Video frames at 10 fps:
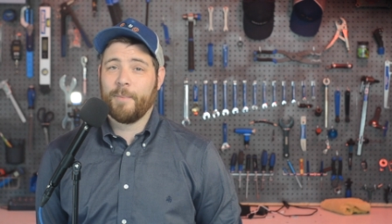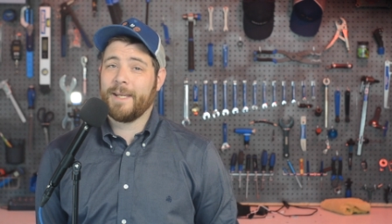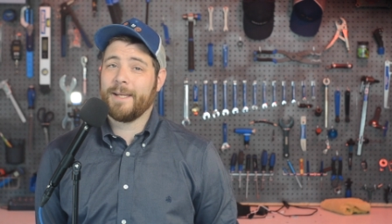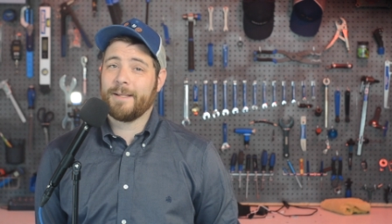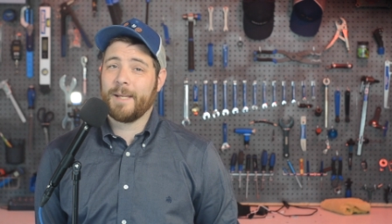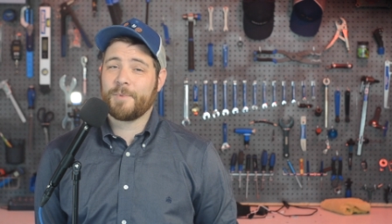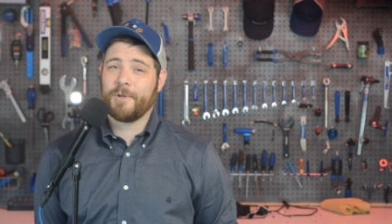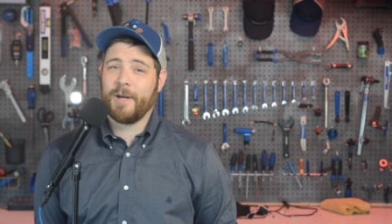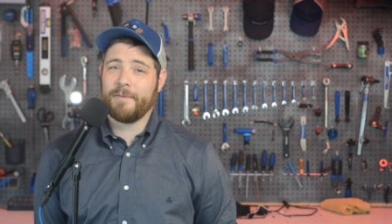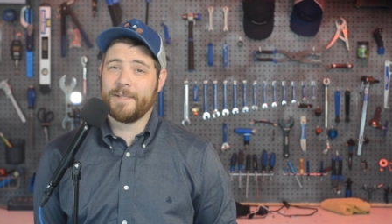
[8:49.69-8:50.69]
but he claims
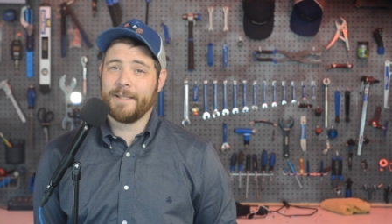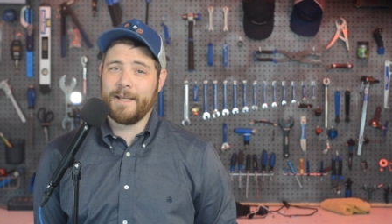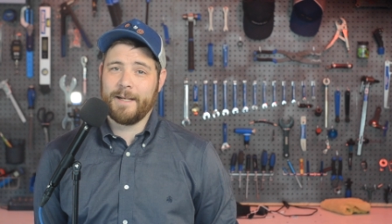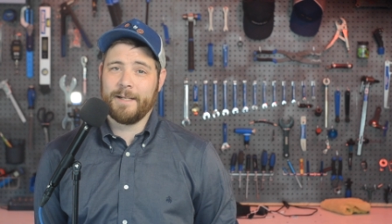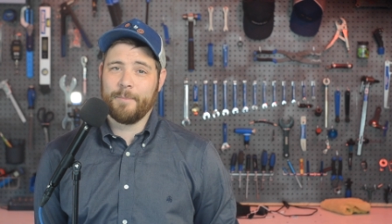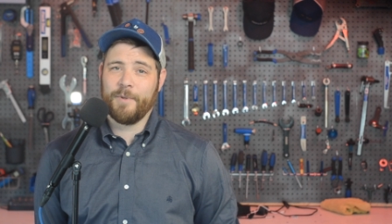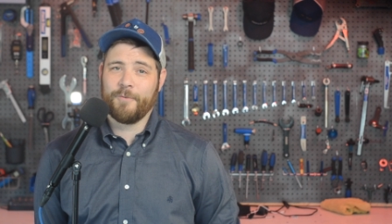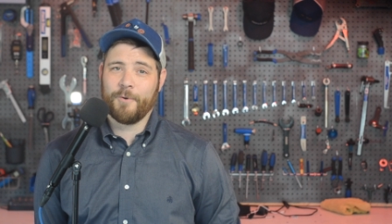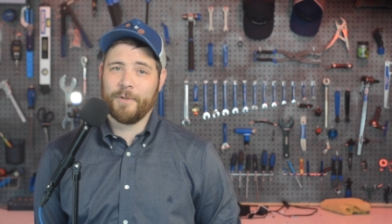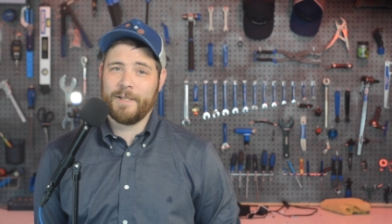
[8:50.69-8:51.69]
to have deleted it
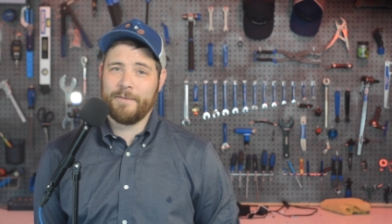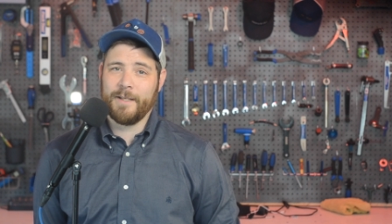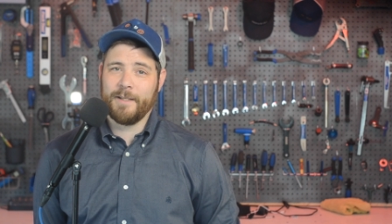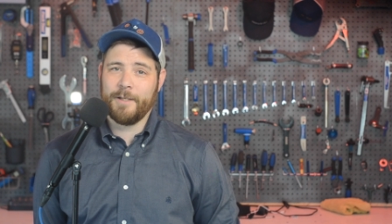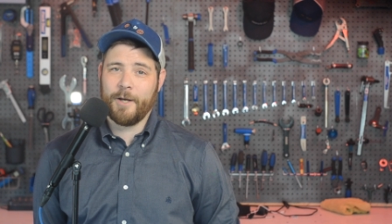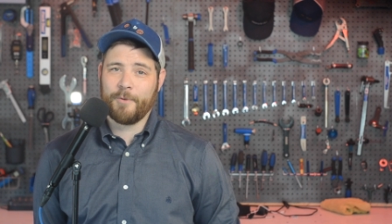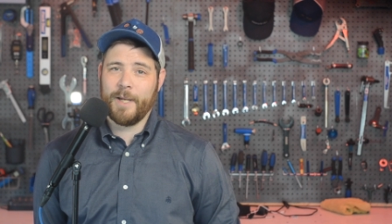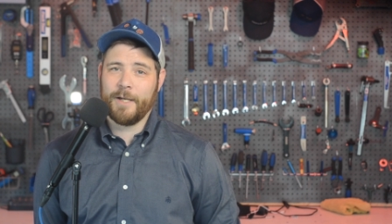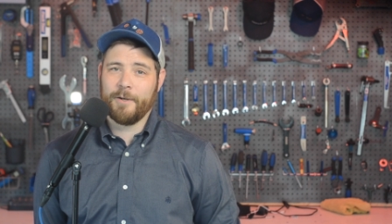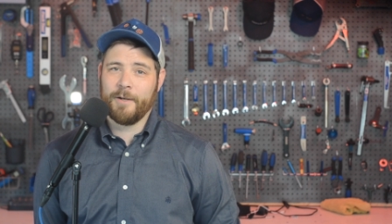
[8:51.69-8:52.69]
before leaving the
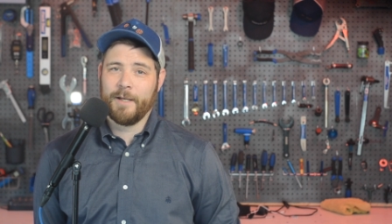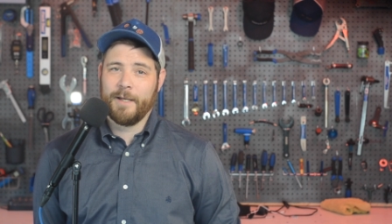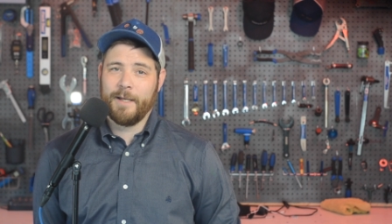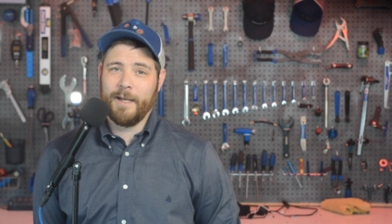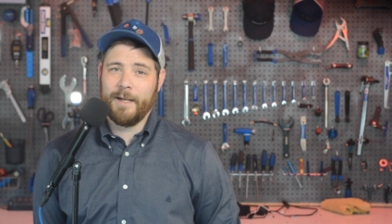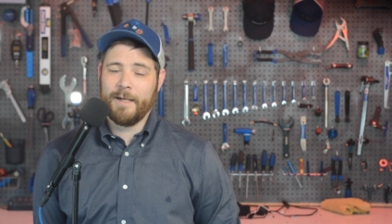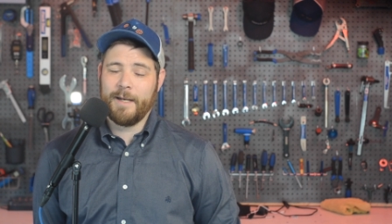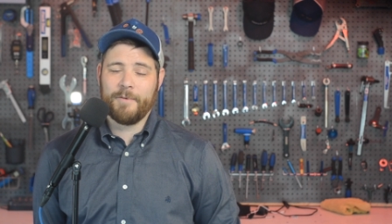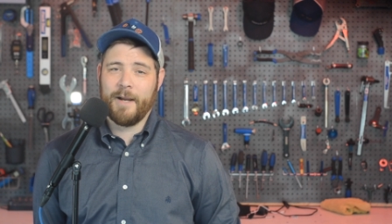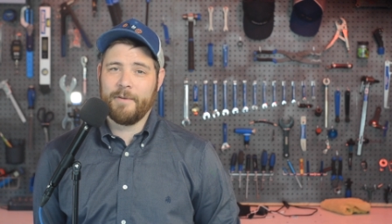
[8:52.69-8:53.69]
automaker and
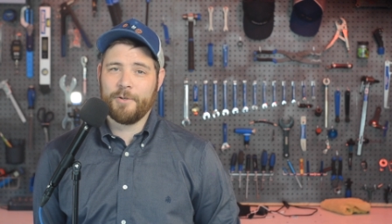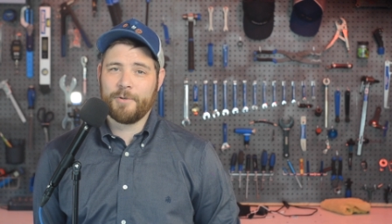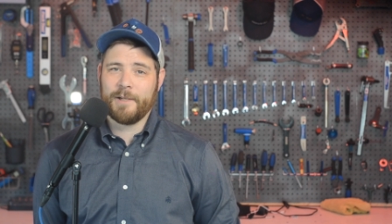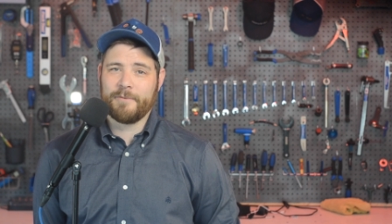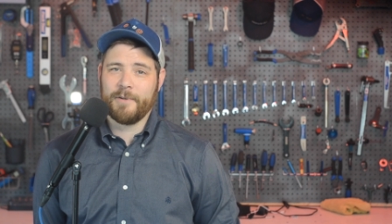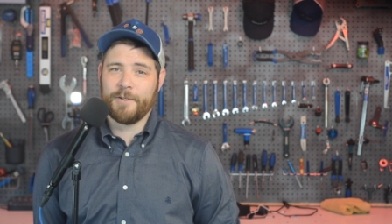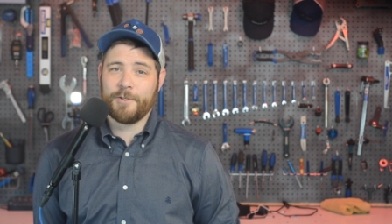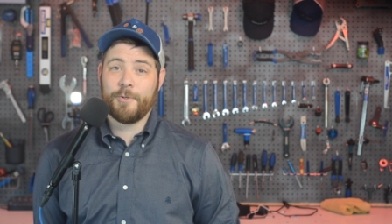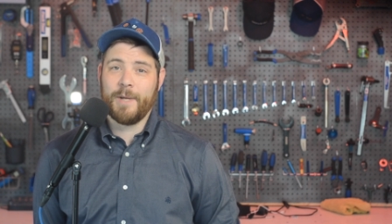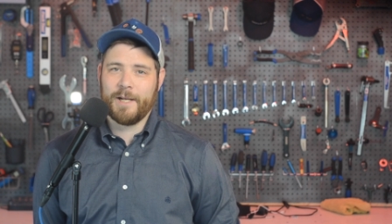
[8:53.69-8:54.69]
never having transferred it
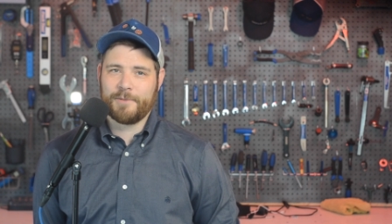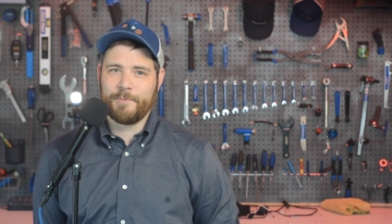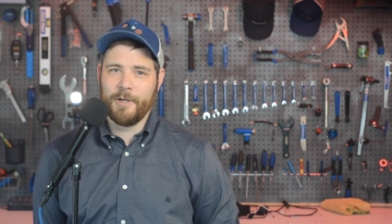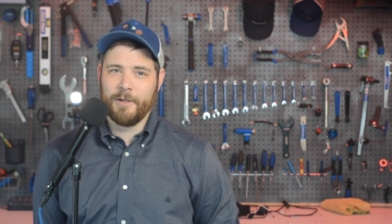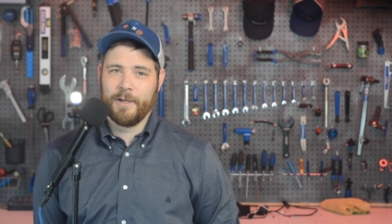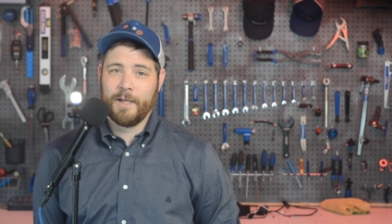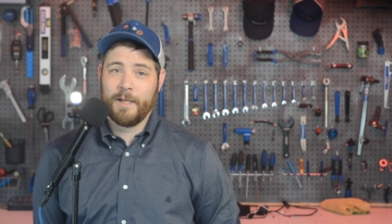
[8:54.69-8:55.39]
to Xpeng.